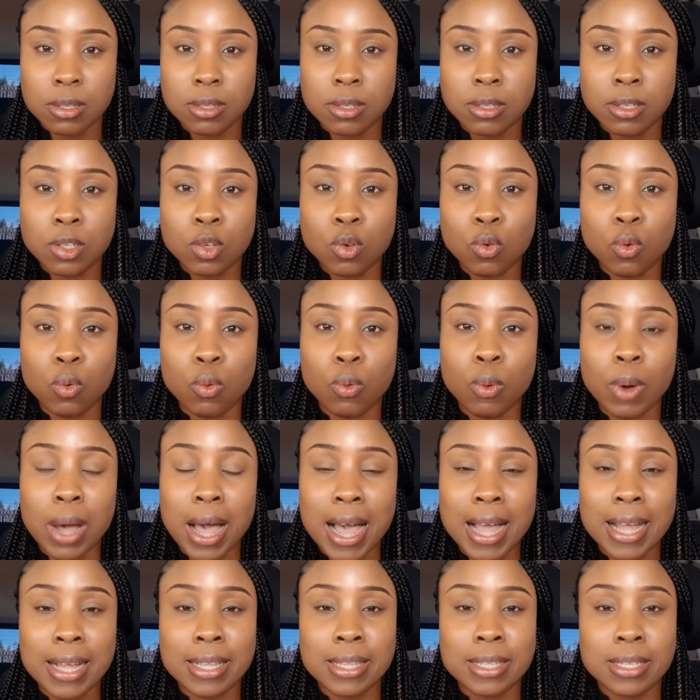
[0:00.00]
So
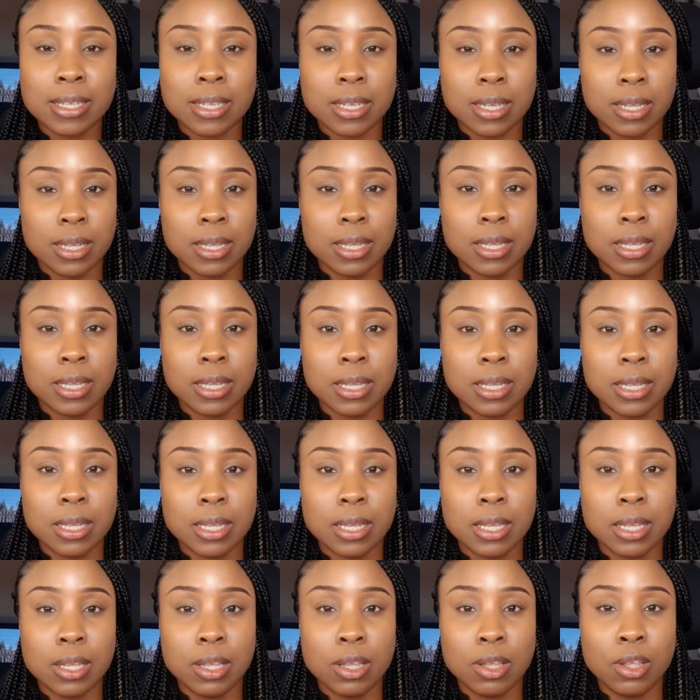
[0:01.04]
at
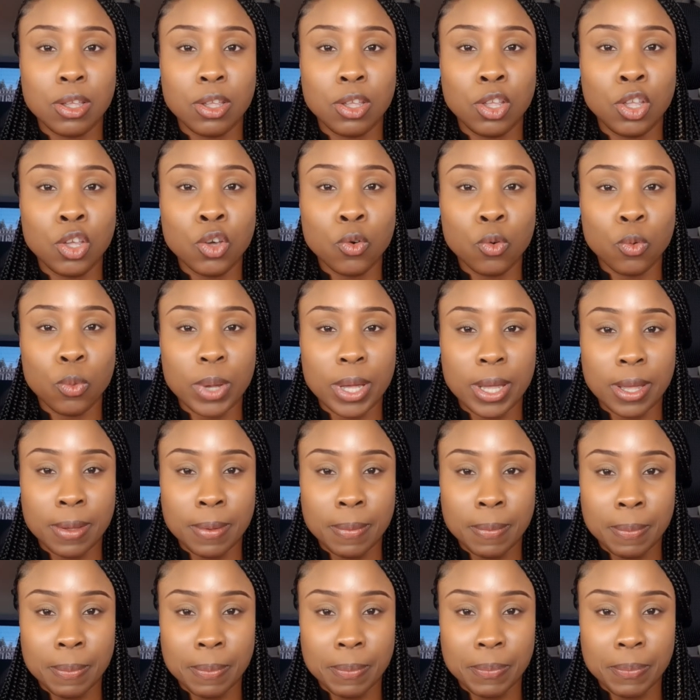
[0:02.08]
UWE,